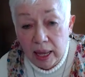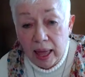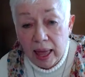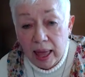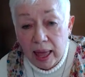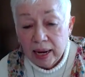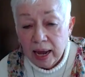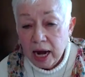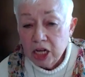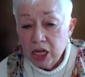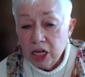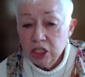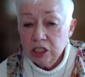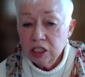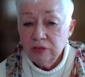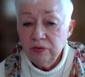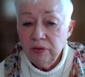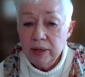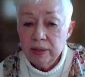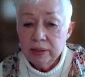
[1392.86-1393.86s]
And I
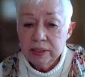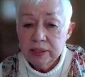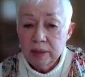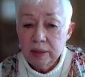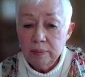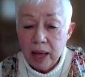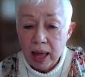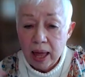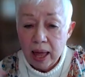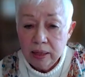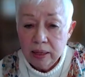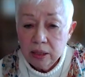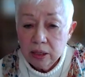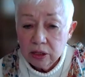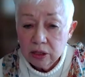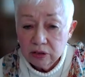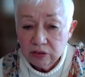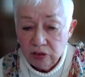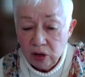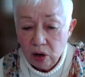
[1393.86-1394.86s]
just felt some
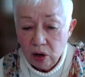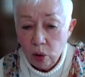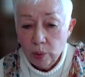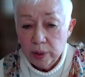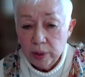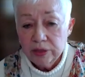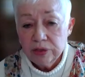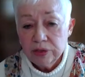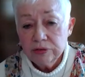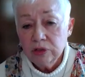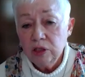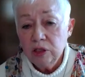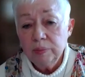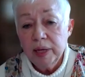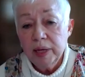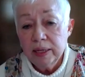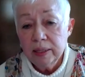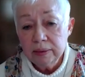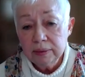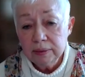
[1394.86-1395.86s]
anger flowing through
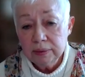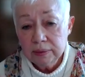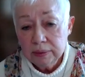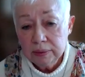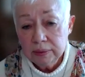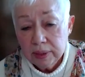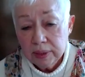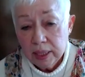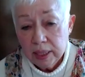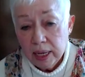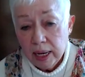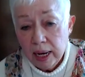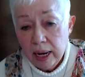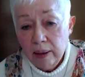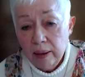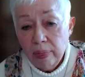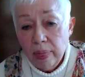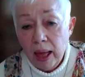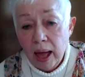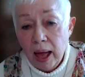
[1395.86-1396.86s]
me.
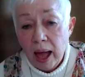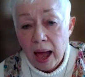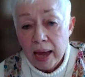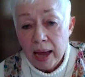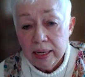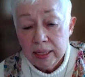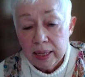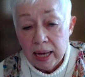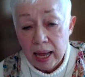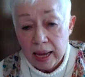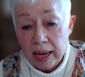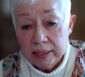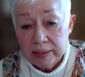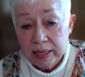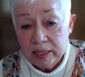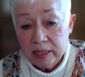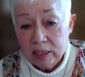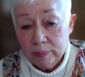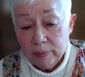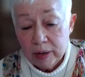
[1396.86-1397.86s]
I
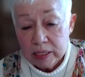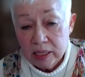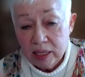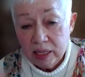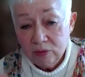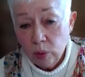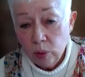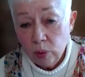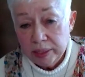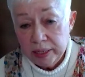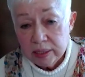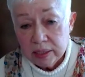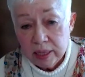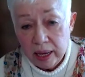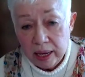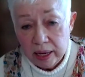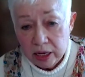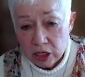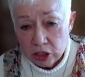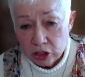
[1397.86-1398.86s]
said to myself, what he's
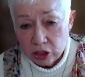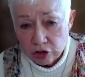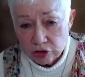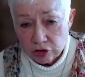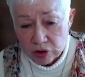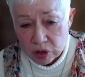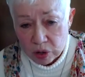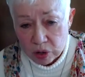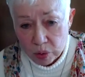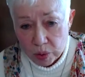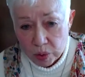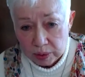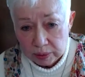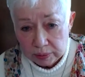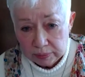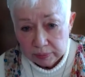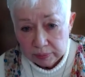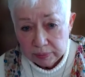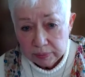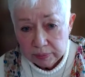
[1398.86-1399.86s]
saying is true.
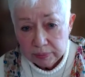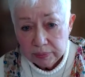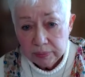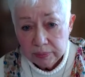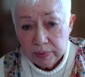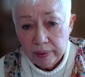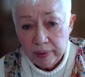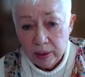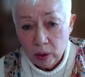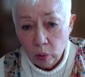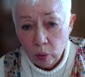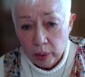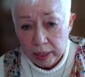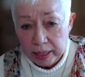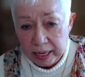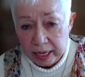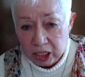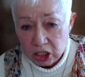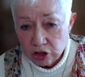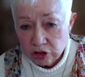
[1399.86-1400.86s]

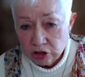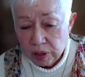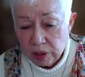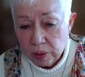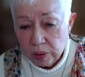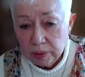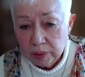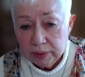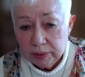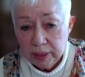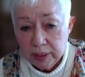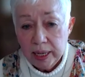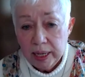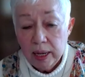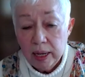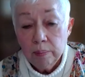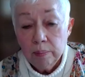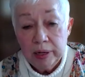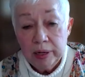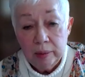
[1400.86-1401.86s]
It's true,
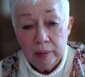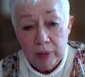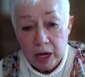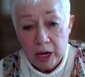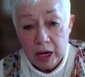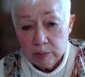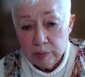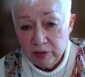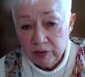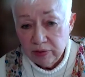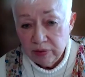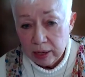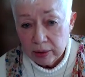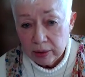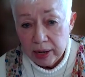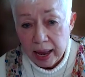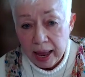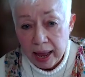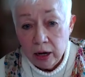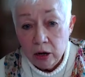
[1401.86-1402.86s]
but it makes me
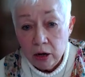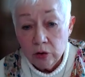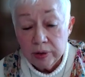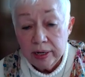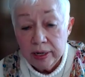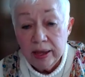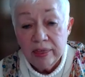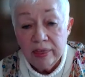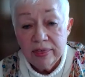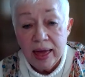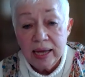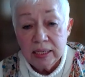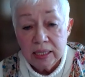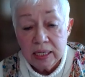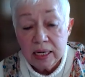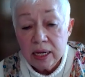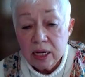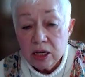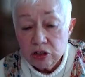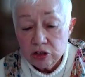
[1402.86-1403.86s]
very angry that
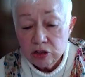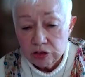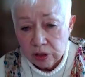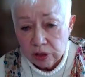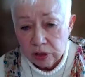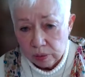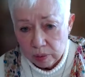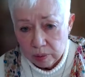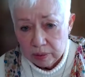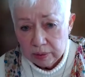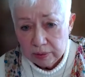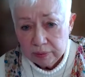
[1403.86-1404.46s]
it is true.